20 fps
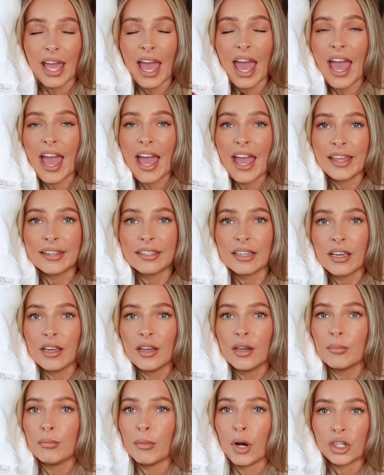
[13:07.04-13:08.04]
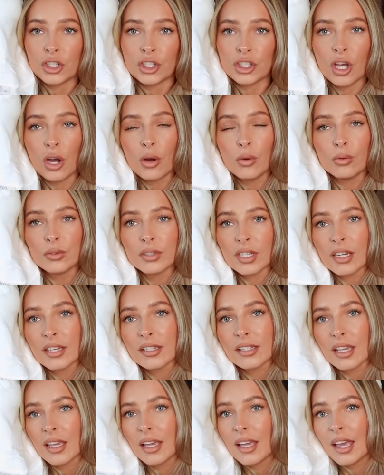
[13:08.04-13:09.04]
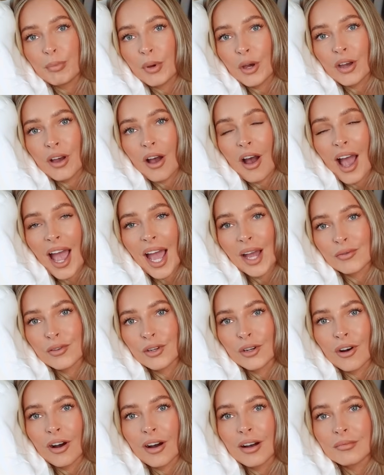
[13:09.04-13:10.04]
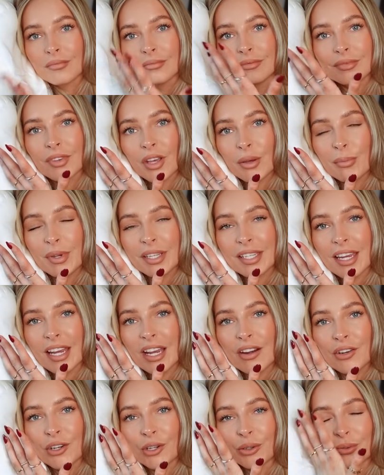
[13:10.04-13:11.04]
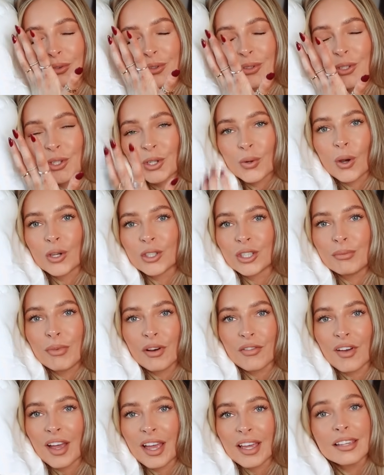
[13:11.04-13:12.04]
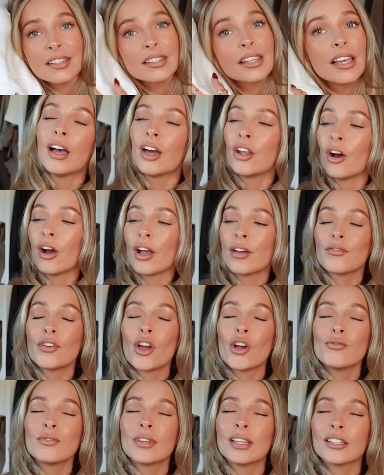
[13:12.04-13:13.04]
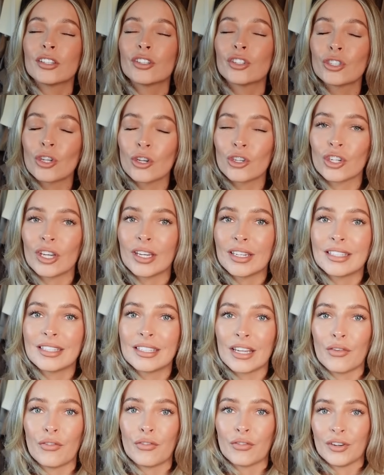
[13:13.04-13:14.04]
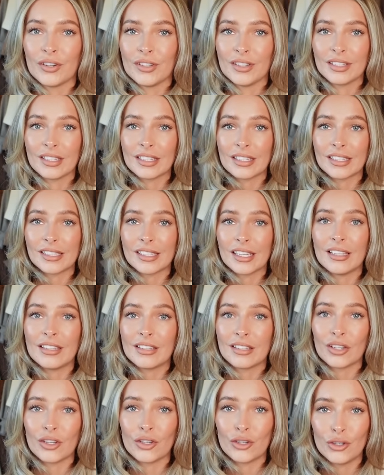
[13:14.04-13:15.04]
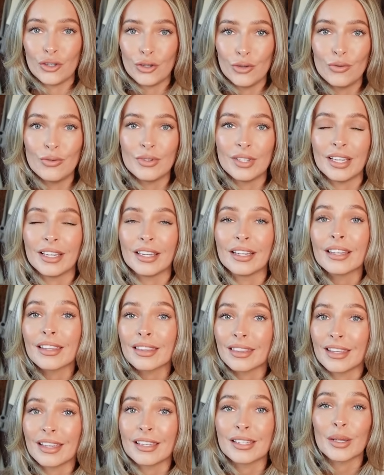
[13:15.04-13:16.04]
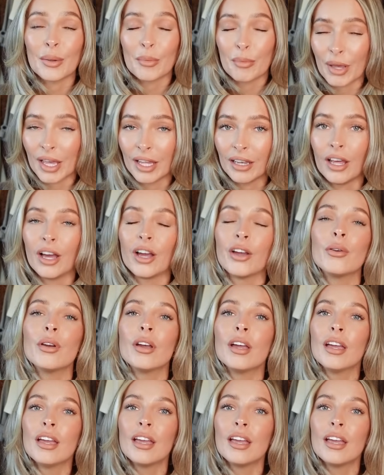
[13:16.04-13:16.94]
head, my shoulders, but I haven't got material squashing my face. And I have noticed such a difference since using this pillow.